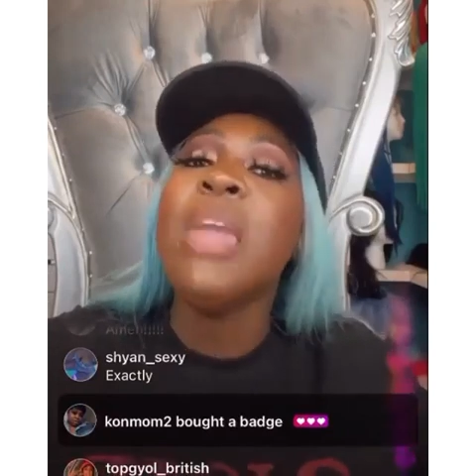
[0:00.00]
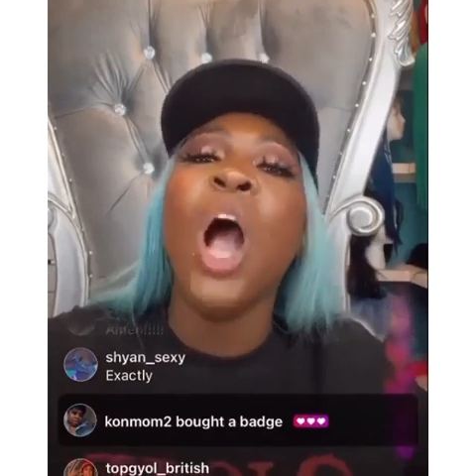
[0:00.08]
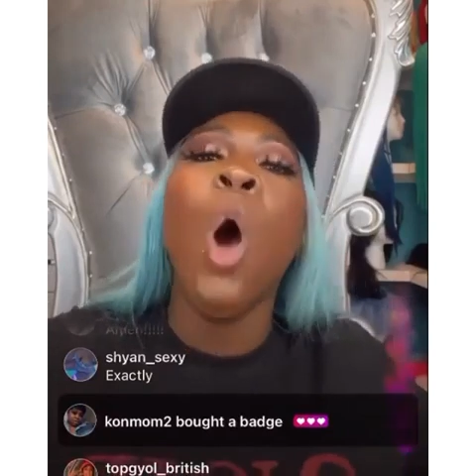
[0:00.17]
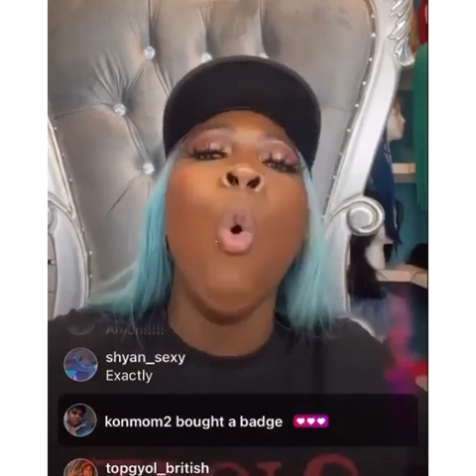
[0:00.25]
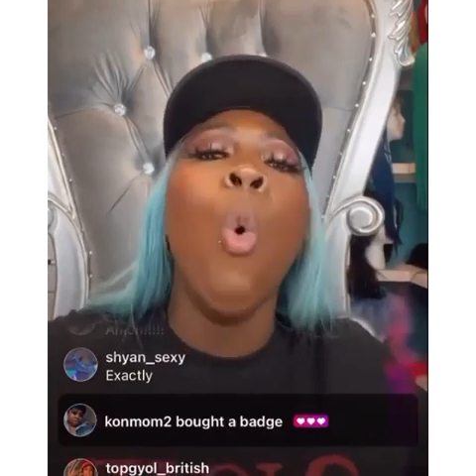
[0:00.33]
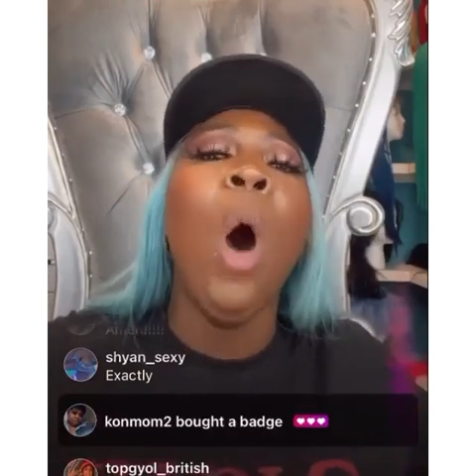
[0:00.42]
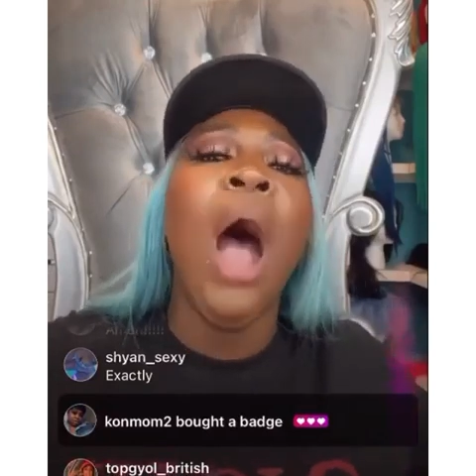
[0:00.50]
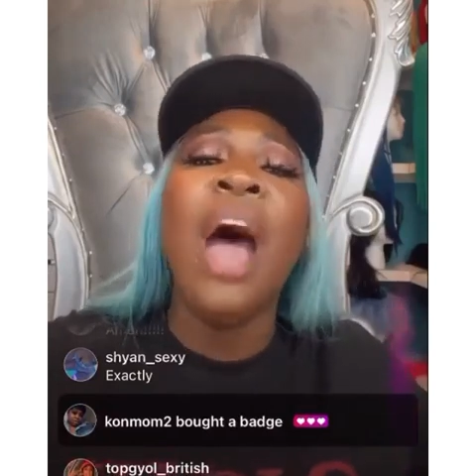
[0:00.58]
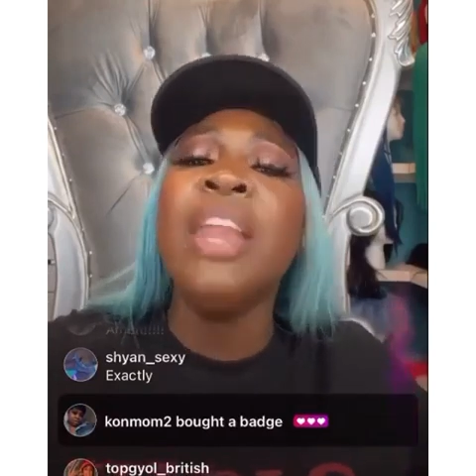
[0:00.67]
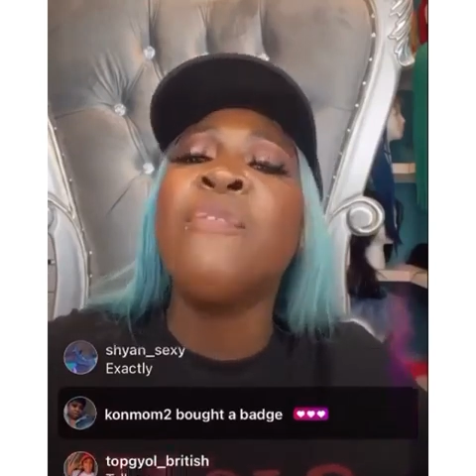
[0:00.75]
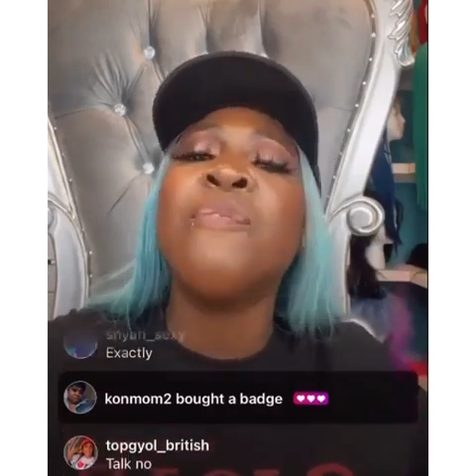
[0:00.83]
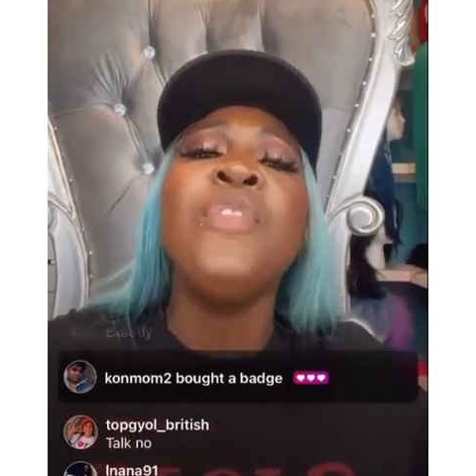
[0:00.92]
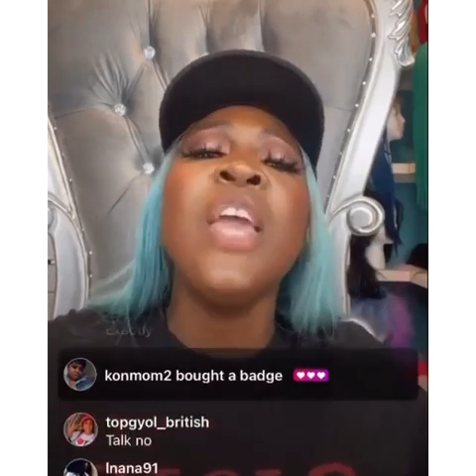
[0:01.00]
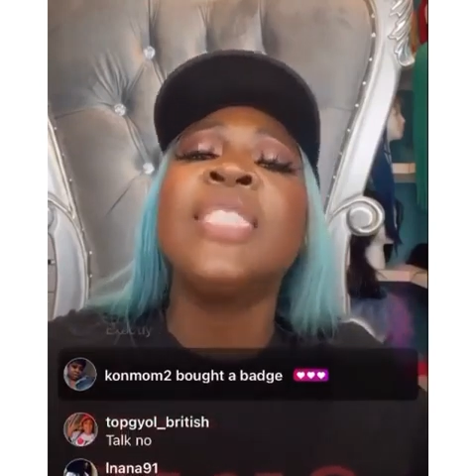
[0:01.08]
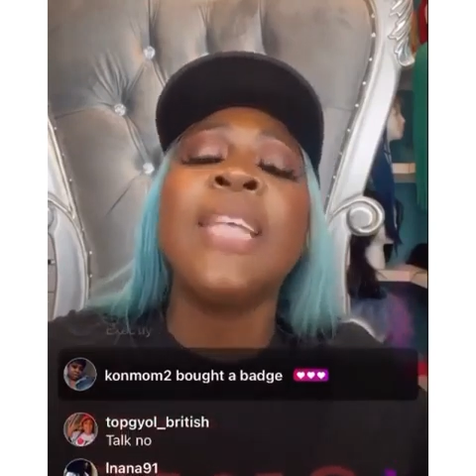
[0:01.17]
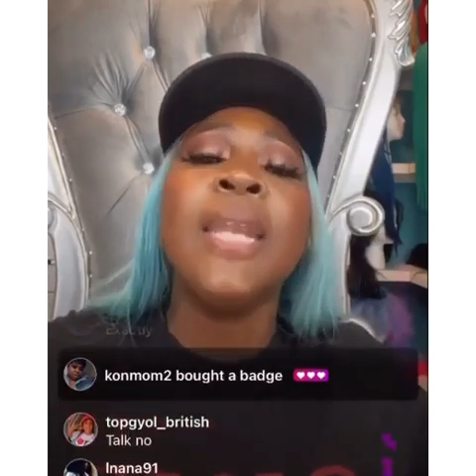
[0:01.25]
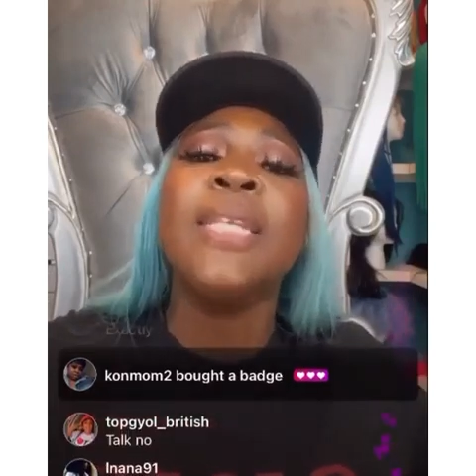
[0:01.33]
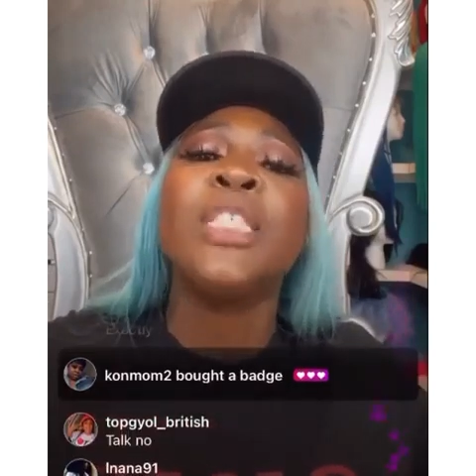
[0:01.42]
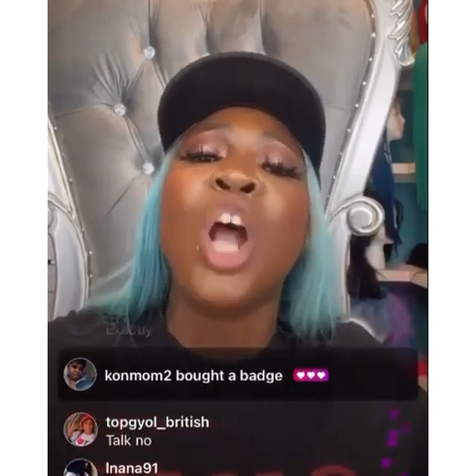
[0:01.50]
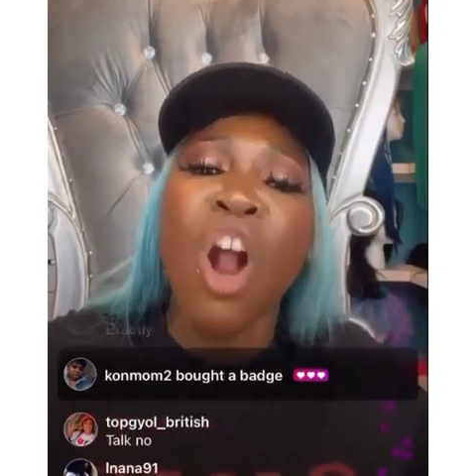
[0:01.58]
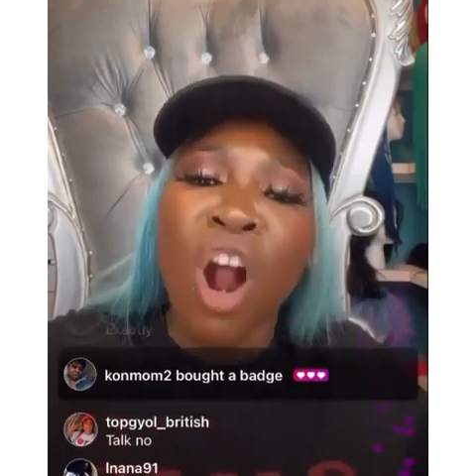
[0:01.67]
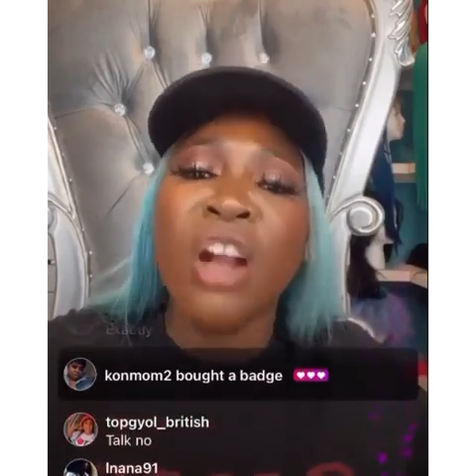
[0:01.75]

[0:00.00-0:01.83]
and me have to walk the face of this